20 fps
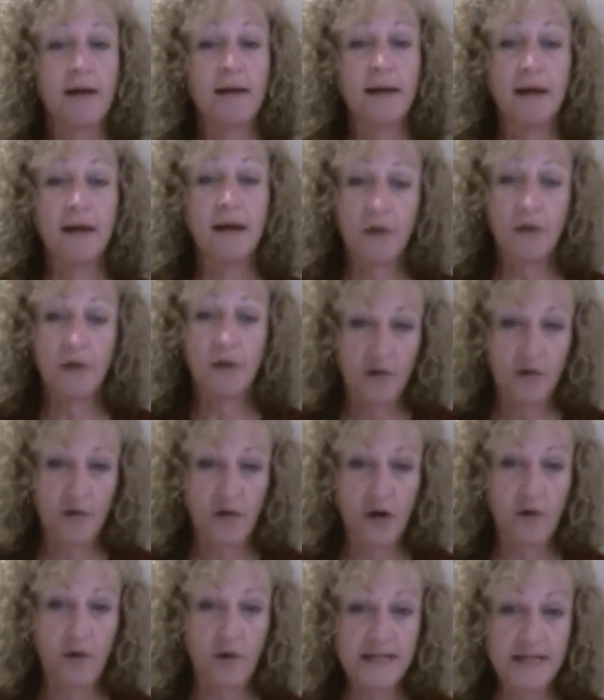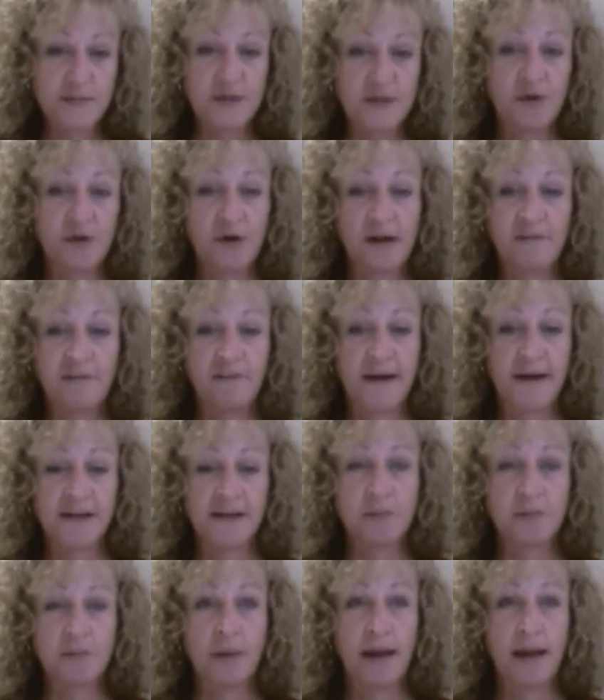and get over her respiratory
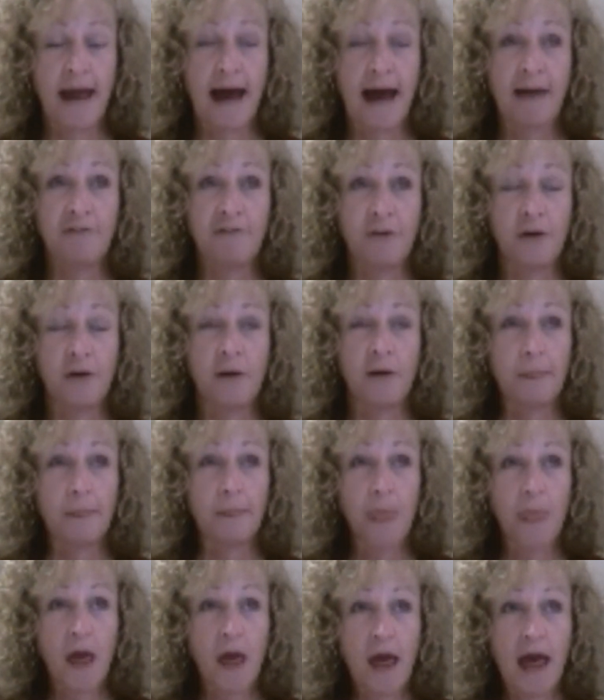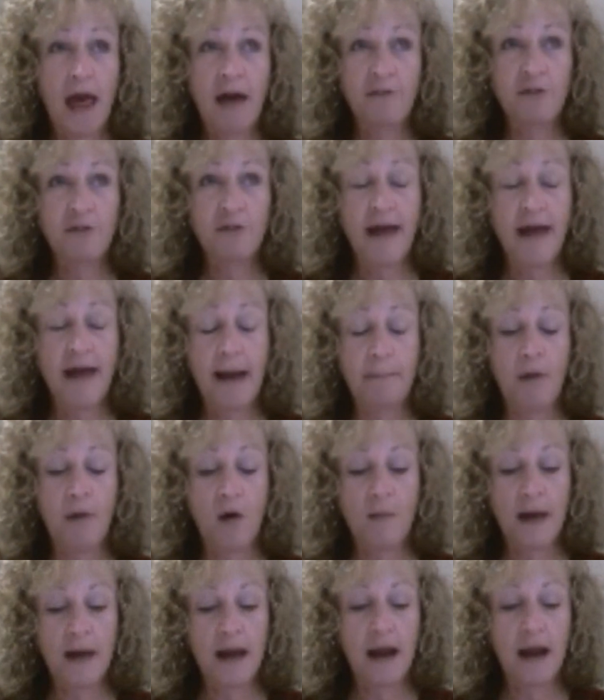infection. But after that
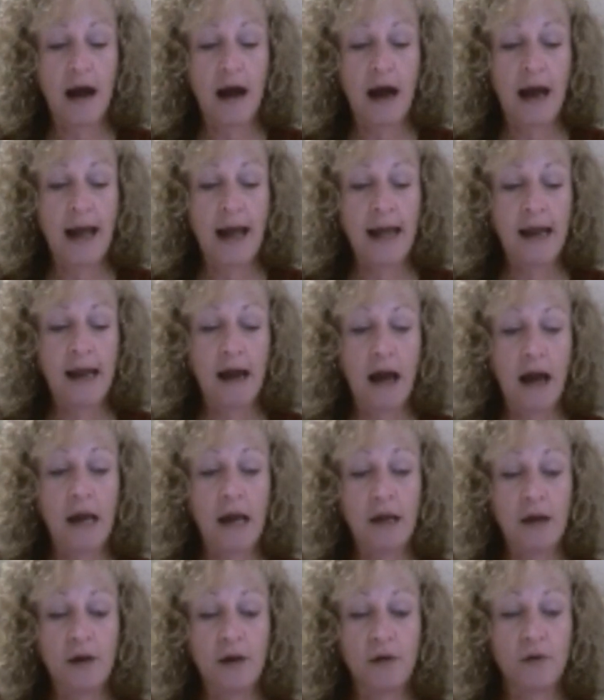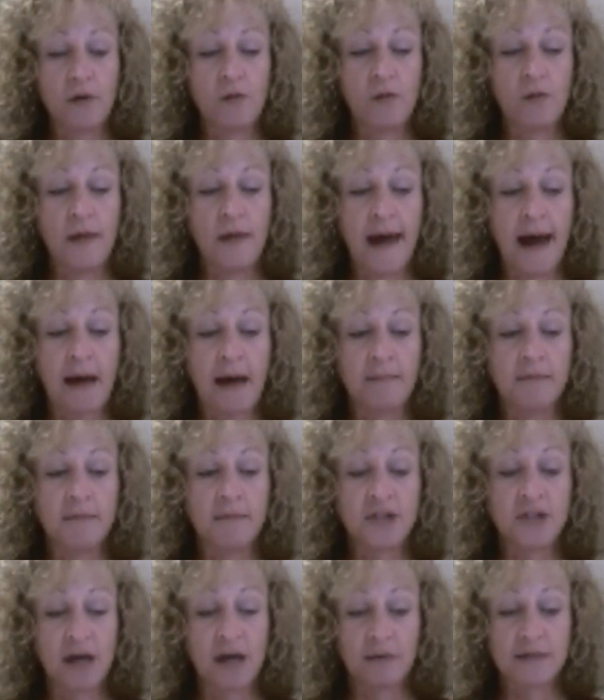moment, I knew that
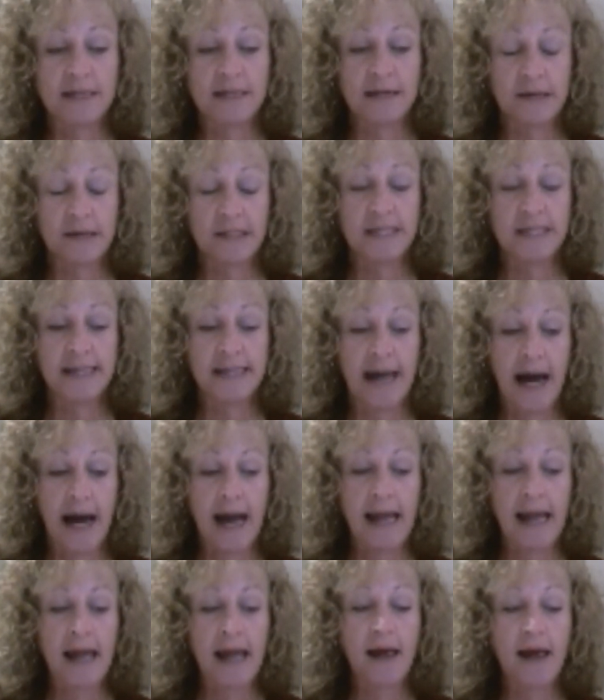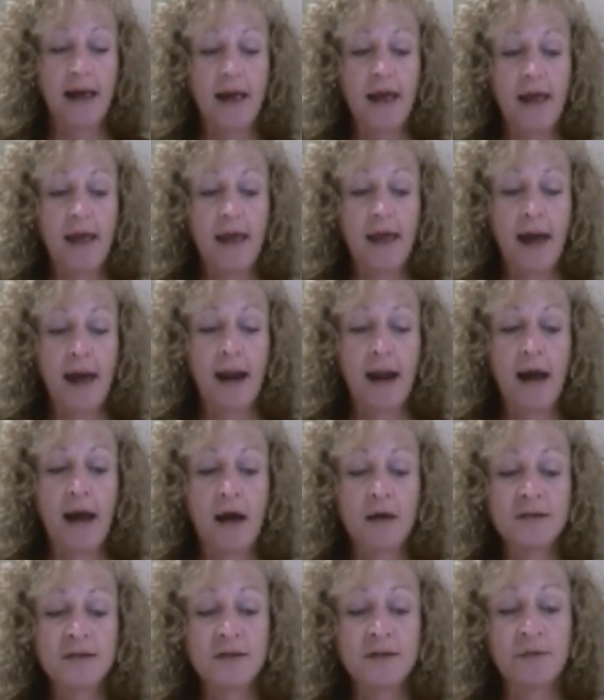Michelle was going to die. And I
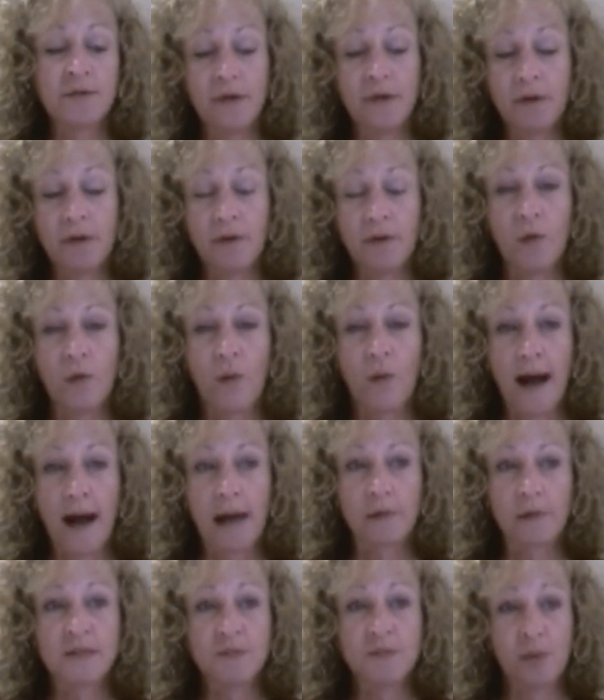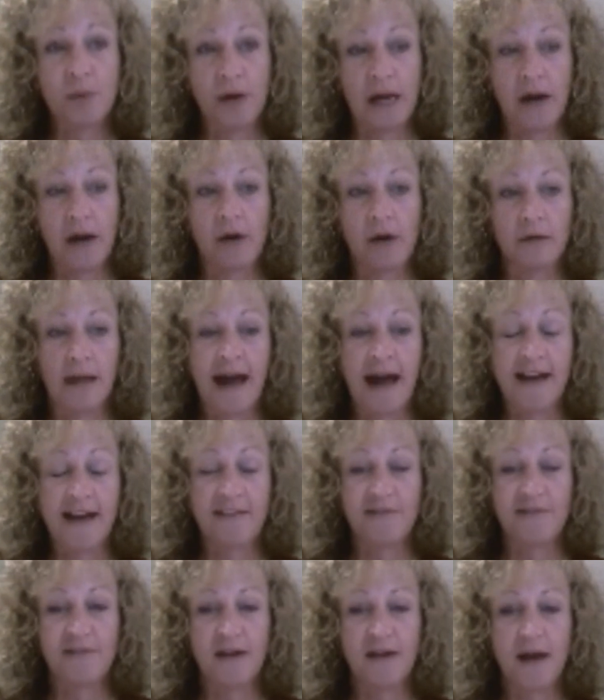also knew why I was put in her
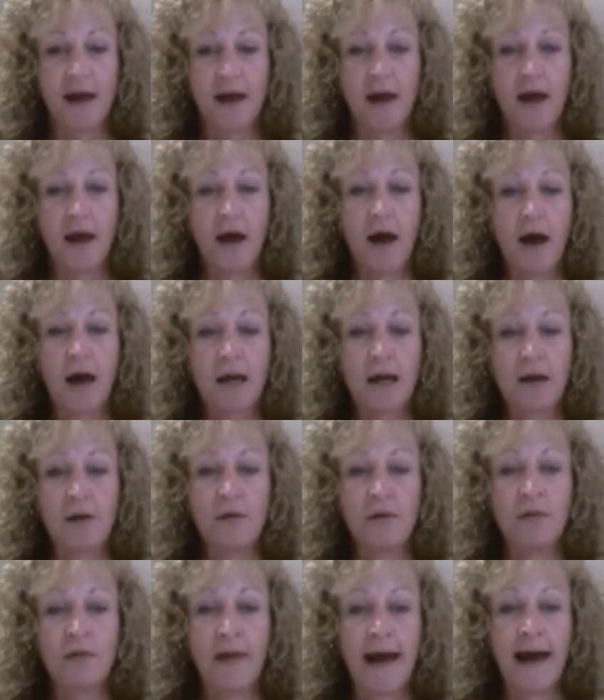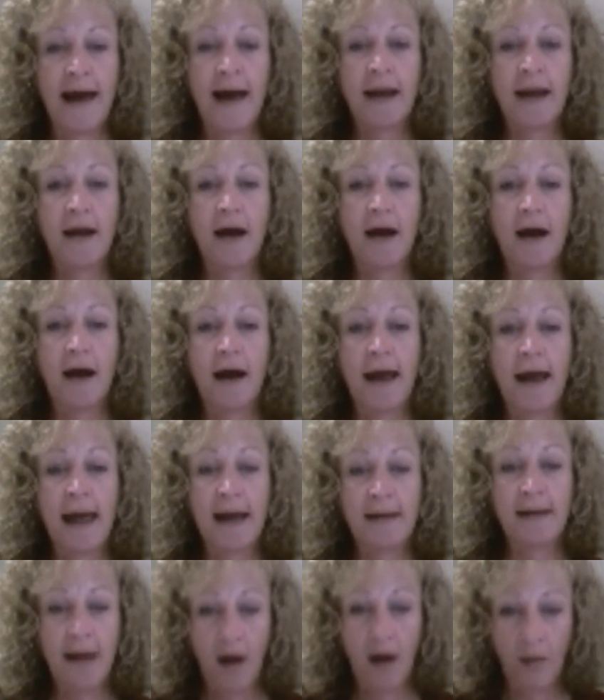life. I knew that I
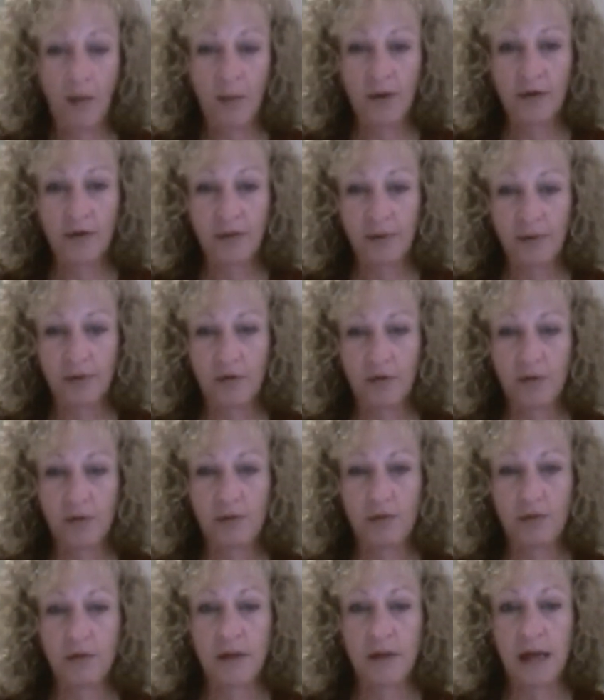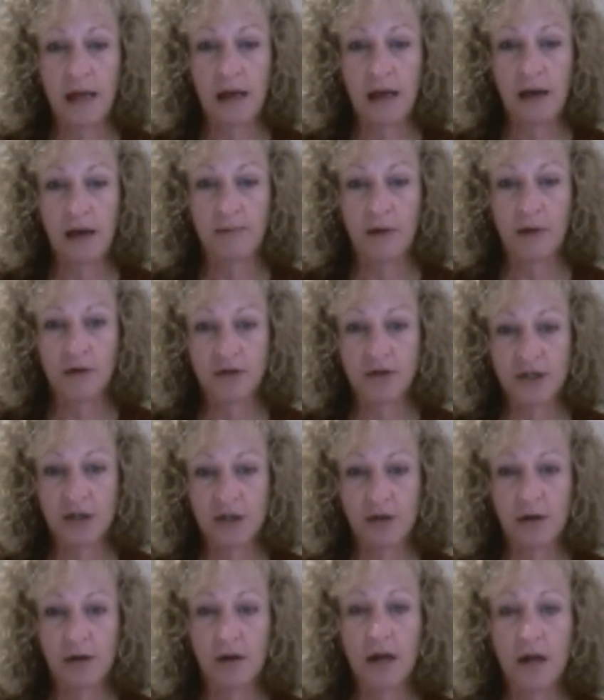had to help her through the
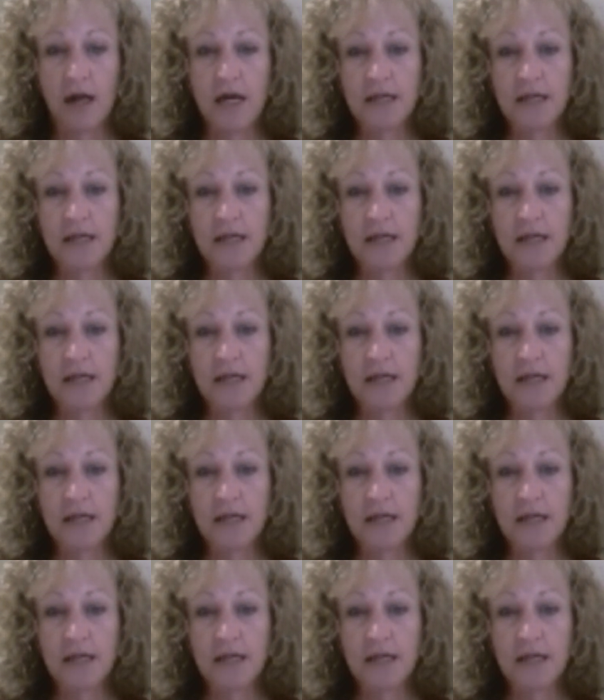emotional